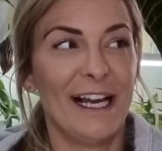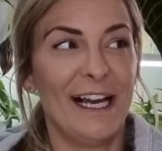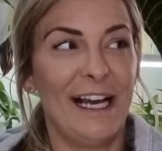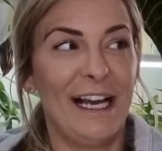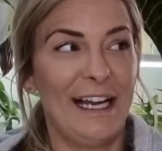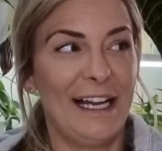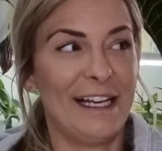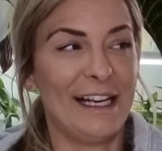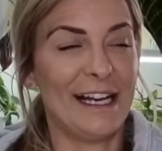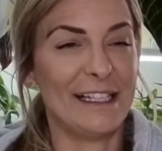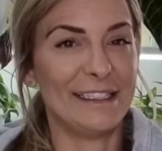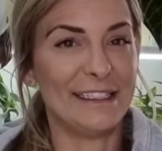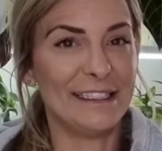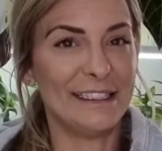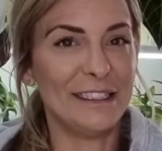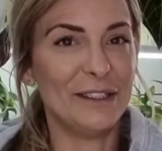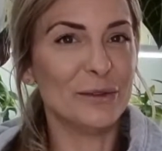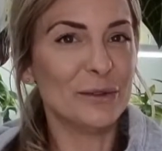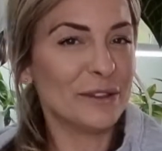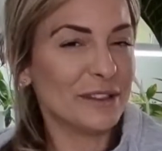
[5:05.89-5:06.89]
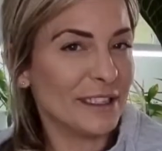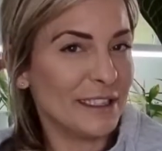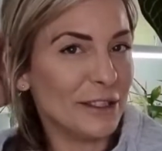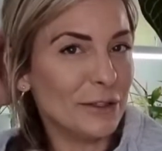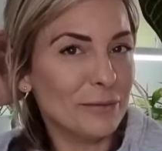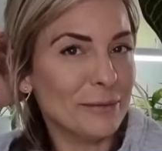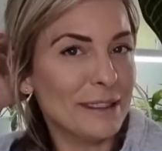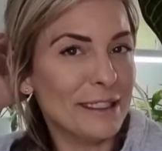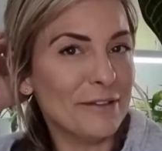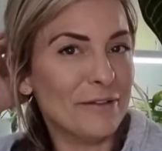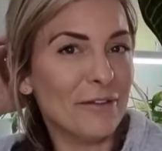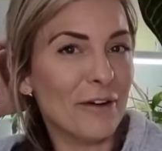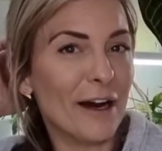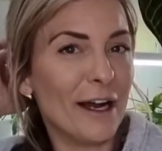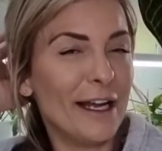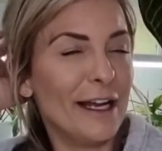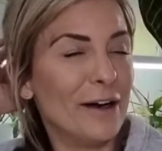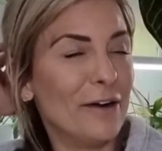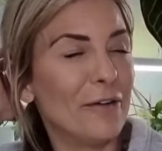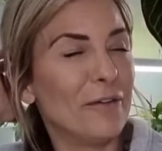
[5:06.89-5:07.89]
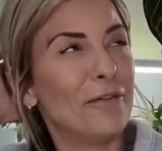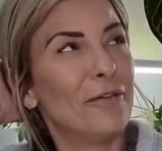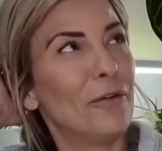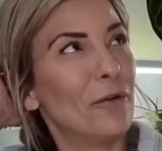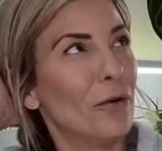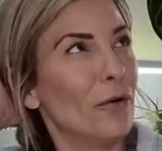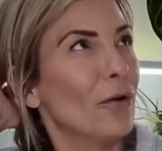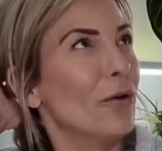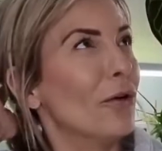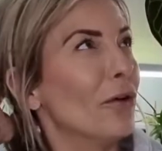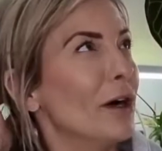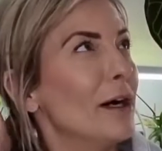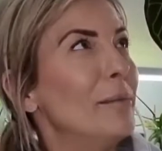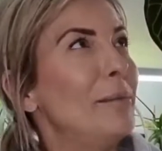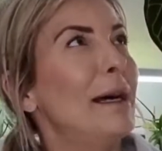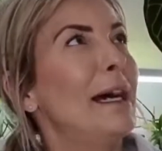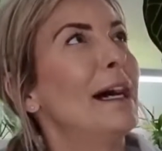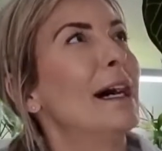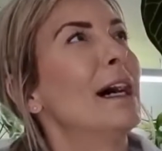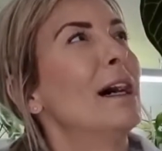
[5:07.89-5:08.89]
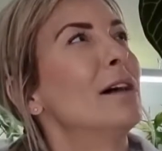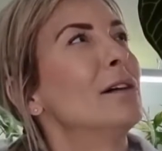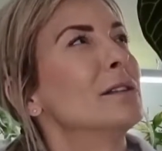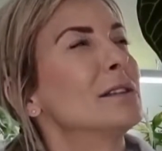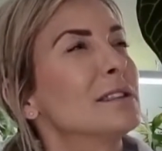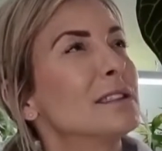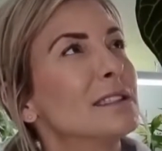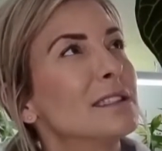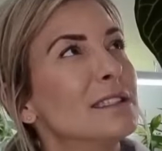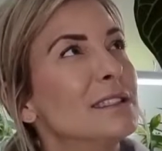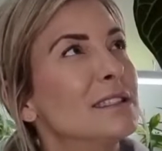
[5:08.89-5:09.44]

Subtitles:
And I didn't use a humidifier for about